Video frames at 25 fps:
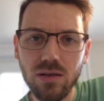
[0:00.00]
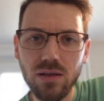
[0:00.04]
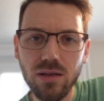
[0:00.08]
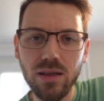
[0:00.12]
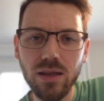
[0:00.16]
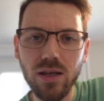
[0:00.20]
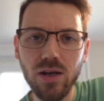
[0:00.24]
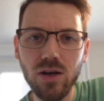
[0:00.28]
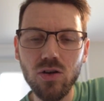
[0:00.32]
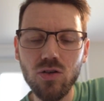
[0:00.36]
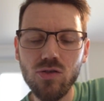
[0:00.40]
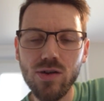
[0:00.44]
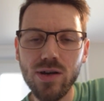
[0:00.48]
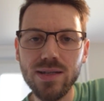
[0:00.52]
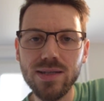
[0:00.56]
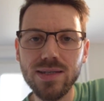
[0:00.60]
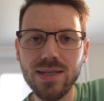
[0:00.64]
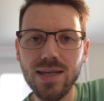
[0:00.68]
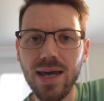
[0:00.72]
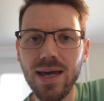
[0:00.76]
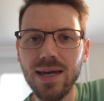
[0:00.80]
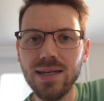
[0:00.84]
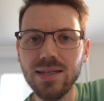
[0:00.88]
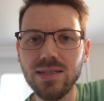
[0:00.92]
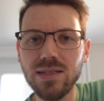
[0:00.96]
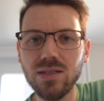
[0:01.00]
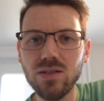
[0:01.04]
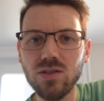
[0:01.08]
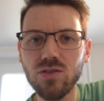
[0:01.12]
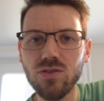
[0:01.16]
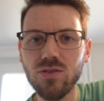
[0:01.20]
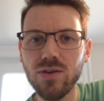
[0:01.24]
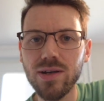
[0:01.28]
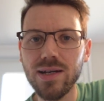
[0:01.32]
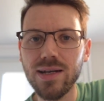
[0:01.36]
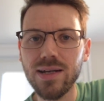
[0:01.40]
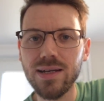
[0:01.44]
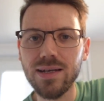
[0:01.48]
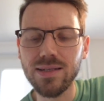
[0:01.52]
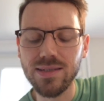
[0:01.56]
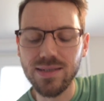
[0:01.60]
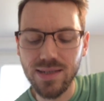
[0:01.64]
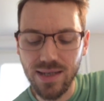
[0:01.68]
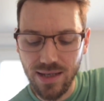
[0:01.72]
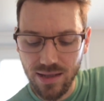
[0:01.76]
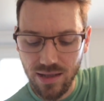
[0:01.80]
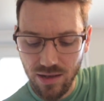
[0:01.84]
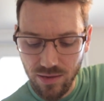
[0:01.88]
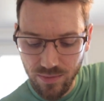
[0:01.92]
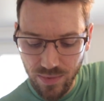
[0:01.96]
lower it to 80 degrees
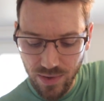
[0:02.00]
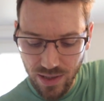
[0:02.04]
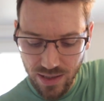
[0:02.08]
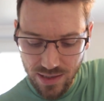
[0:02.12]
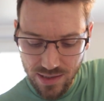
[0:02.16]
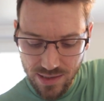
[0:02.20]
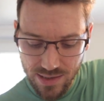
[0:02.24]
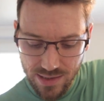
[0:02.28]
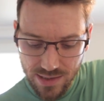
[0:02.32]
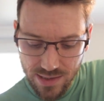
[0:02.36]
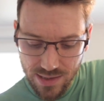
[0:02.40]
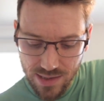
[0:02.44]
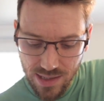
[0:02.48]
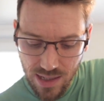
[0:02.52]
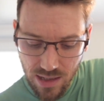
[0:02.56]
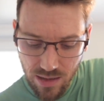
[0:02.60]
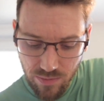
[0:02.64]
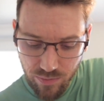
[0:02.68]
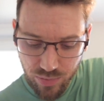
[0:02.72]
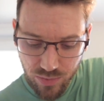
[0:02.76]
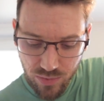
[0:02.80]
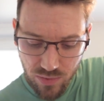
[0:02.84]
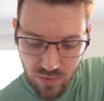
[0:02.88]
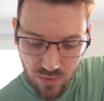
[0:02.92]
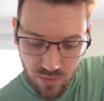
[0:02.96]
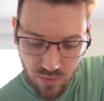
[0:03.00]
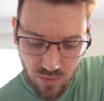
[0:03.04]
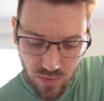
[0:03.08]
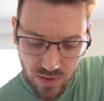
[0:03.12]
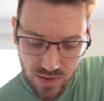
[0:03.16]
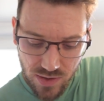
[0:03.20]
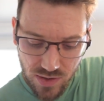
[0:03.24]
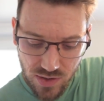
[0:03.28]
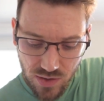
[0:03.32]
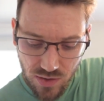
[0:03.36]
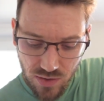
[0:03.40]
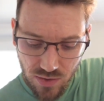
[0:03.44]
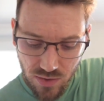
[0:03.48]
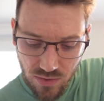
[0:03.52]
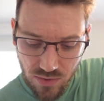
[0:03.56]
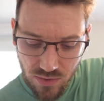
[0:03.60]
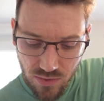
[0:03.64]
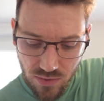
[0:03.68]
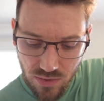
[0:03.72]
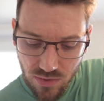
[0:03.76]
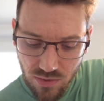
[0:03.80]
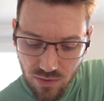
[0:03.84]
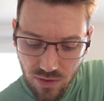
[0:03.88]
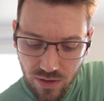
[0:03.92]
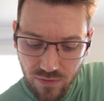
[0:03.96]
and I'm gonna steep one, two,
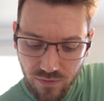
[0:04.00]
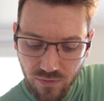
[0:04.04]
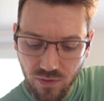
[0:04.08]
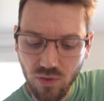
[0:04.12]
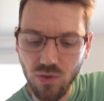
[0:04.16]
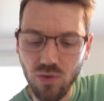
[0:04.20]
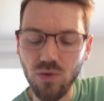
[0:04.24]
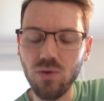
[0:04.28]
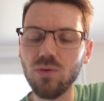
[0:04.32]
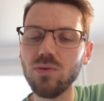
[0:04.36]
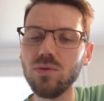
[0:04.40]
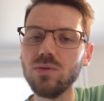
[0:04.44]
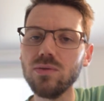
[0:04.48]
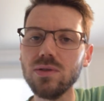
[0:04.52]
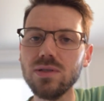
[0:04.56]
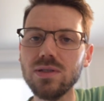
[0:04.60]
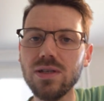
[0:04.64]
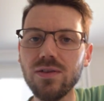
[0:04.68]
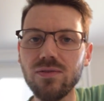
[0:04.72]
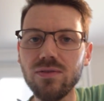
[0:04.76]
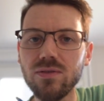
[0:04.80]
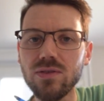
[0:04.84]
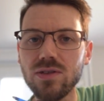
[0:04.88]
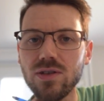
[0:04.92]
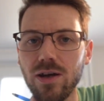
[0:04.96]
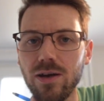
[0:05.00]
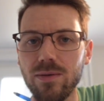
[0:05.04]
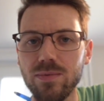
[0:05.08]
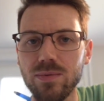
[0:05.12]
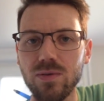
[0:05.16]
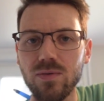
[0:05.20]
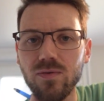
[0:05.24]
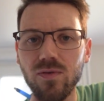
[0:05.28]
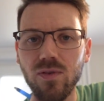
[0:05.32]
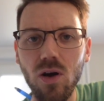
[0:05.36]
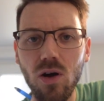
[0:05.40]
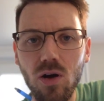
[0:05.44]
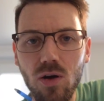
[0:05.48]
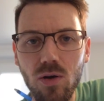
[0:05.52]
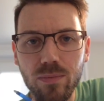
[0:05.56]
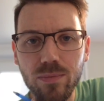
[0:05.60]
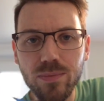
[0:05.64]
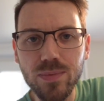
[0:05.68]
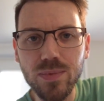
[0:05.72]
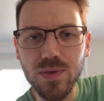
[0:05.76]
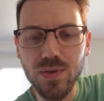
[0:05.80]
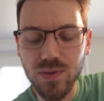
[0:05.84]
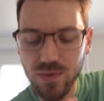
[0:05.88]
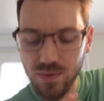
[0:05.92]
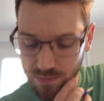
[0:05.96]
three, four different types of
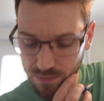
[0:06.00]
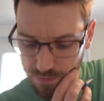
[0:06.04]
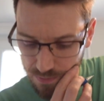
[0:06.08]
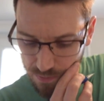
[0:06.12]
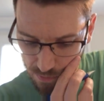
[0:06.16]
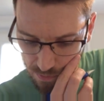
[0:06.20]
hops,